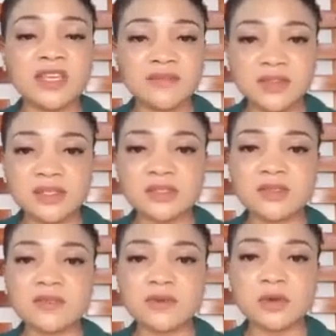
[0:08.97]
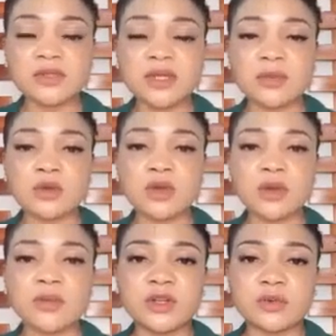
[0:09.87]
If this is the first time you're
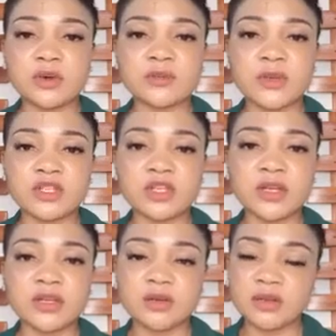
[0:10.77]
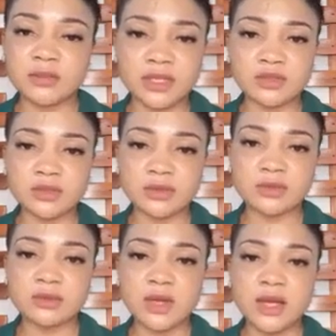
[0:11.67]
coming across my channel, God bless
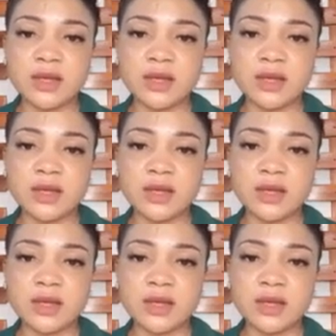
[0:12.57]
you.